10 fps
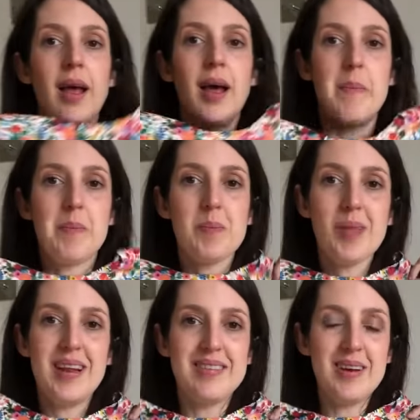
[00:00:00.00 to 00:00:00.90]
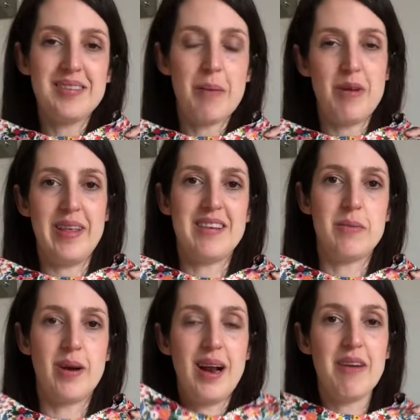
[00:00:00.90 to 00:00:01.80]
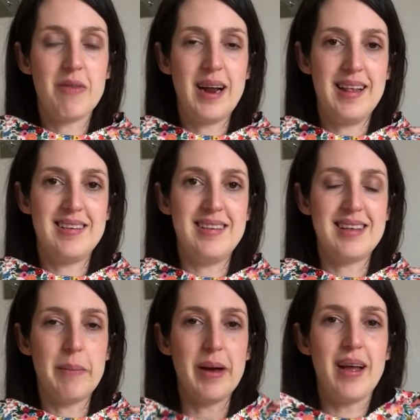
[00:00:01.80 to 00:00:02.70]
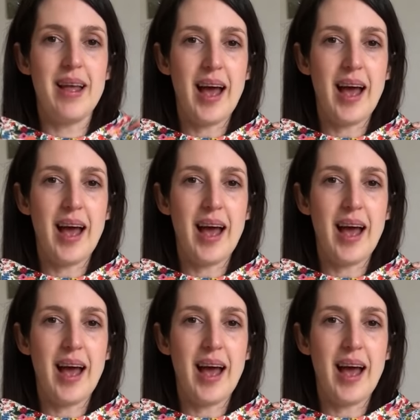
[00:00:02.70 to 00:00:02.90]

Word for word: Um, and it's so summery, this one. I love wearing this in summer.